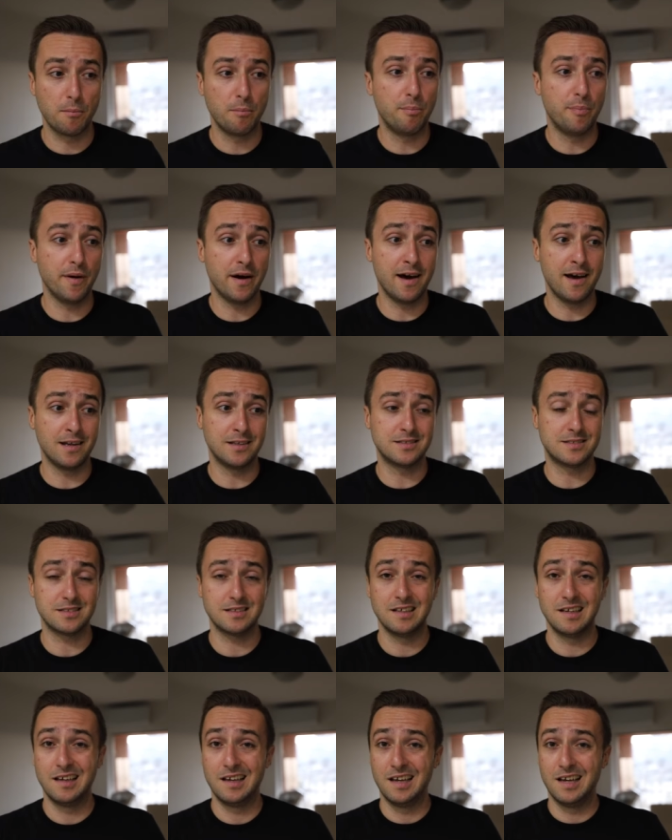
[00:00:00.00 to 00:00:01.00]

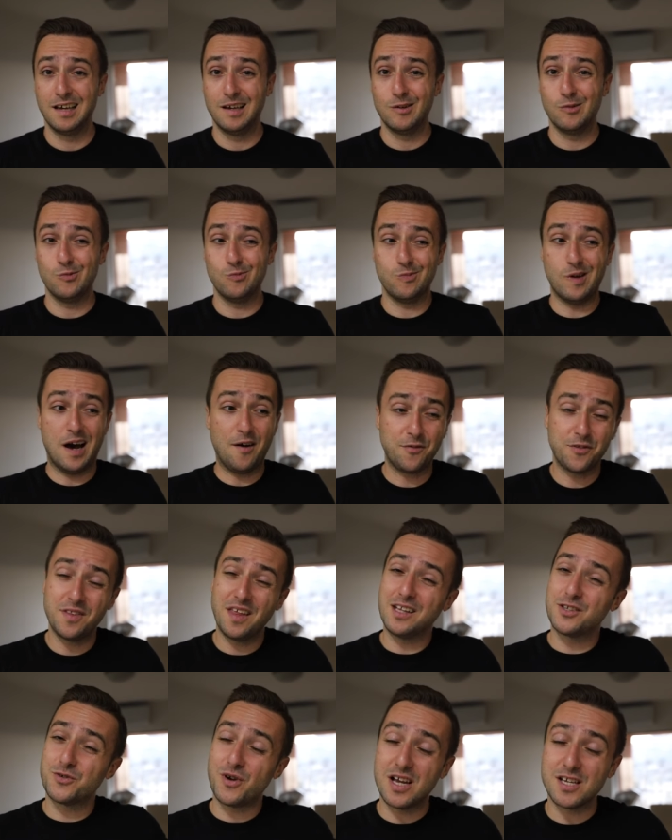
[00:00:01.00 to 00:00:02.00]
But after
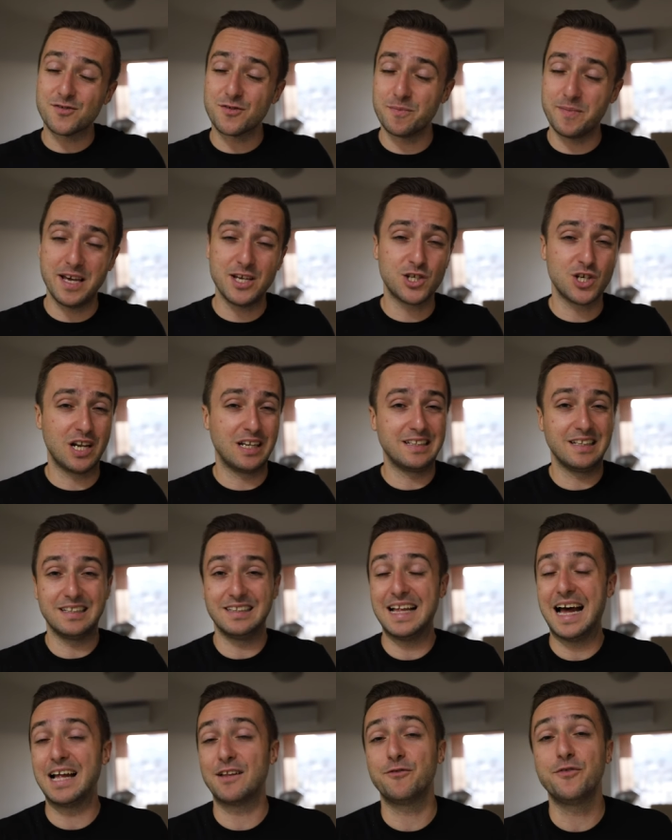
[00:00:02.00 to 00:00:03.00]
that transformation, I
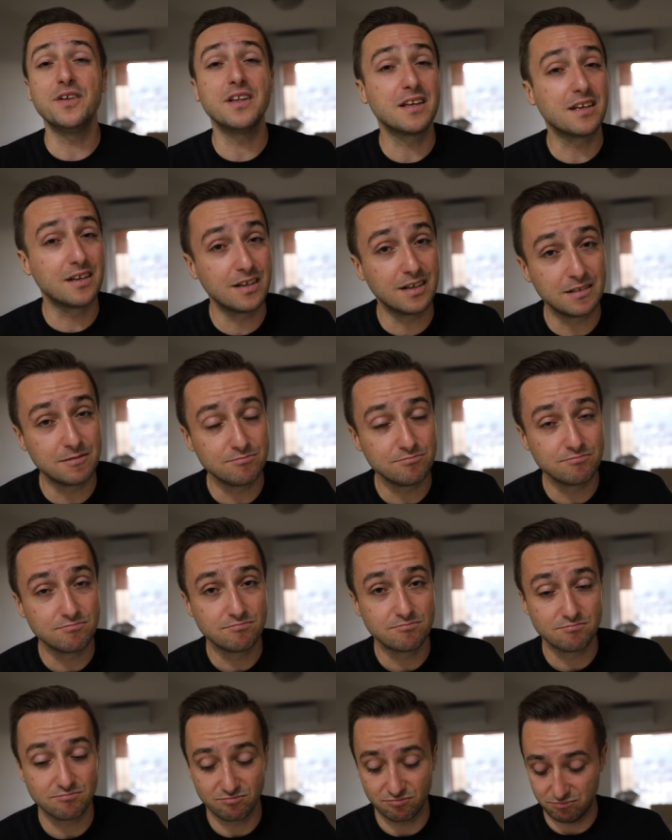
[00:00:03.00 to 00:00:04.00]
did not feel good.
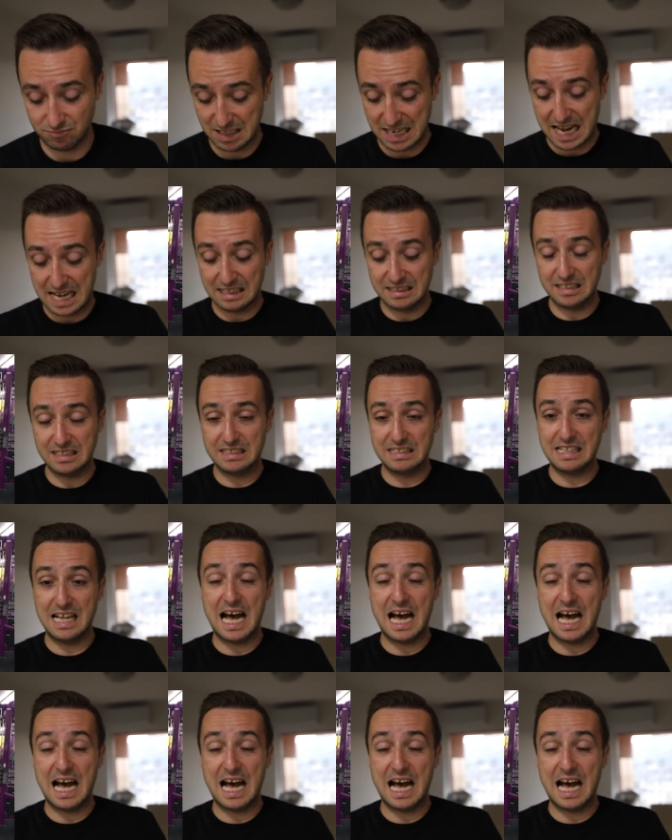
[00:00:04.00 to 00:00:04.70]
I did